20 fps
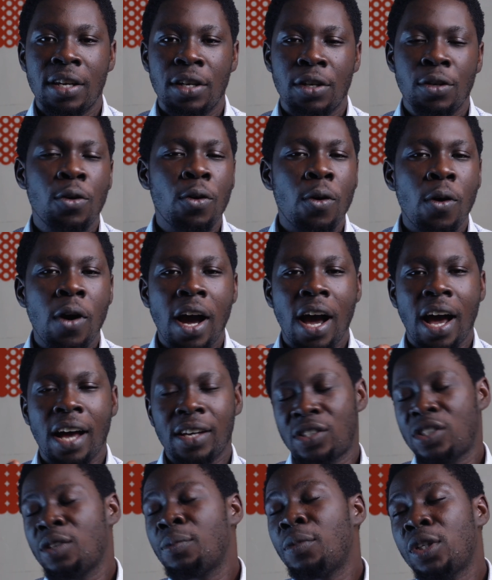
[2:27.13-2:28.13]
You know,
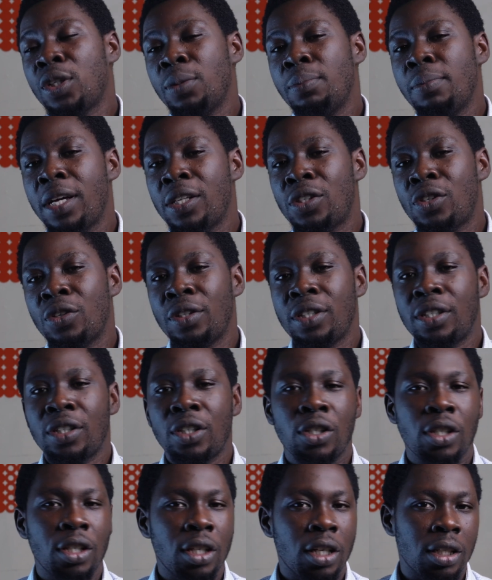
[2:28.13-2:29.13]
as somebody
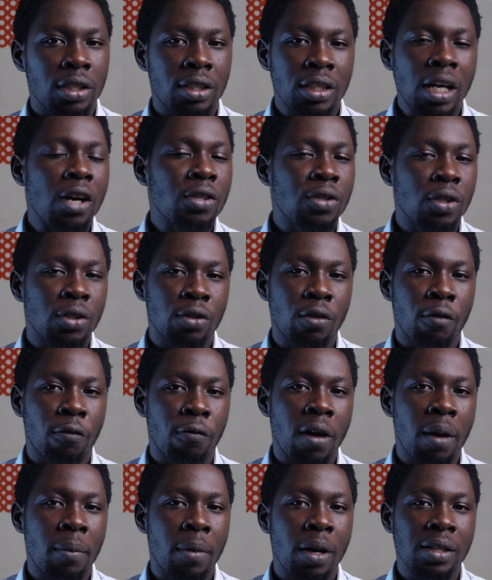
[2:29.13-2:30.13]
mentoring thousands of
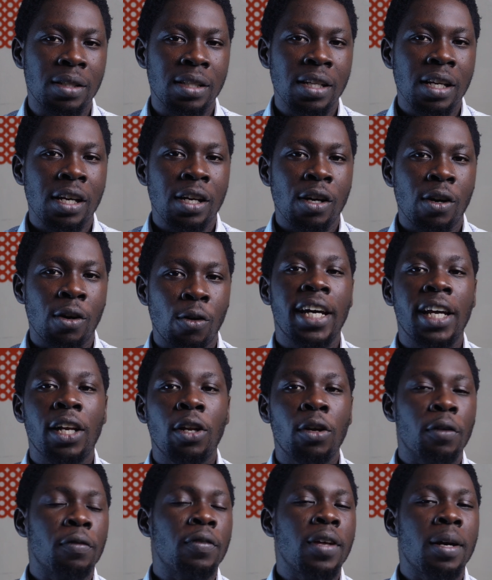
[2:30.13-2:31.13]
farmers, a
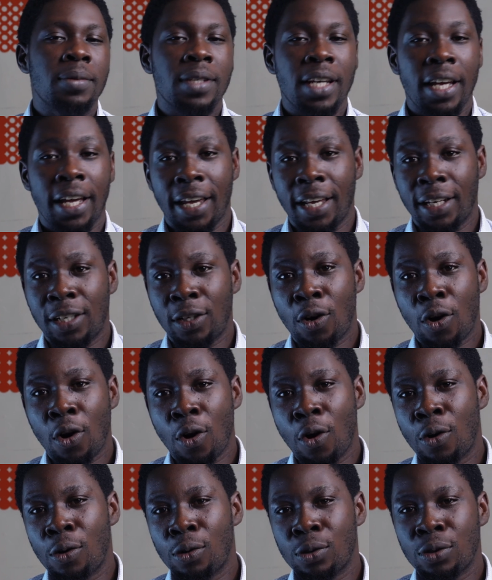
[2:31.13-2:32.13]
lot of times I get
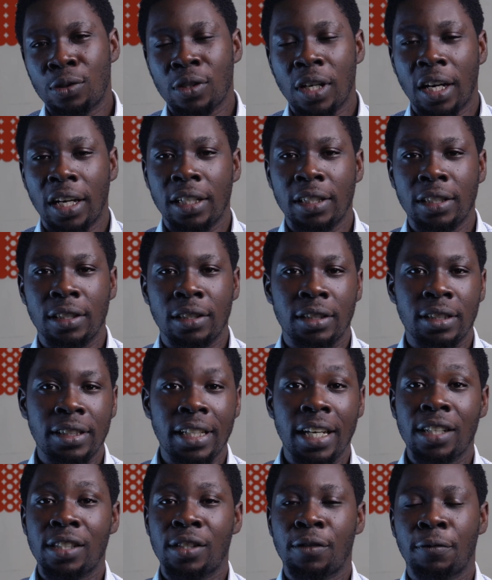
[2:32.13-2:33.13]
calls and
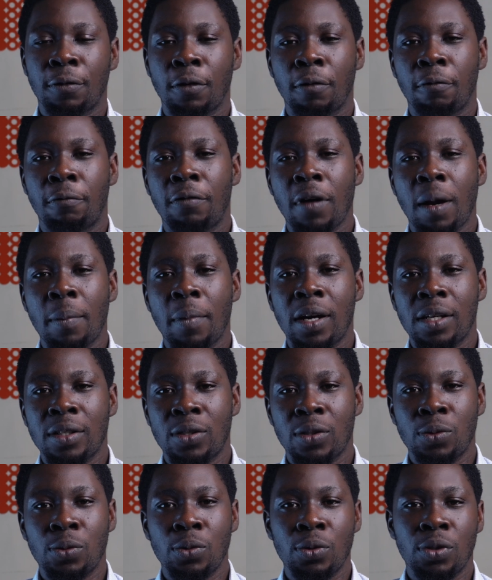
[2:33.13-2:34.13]
texts from
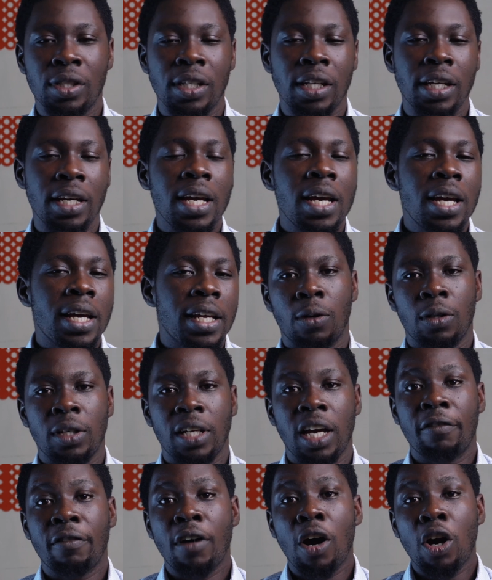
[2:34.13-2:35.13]
farmers who say they have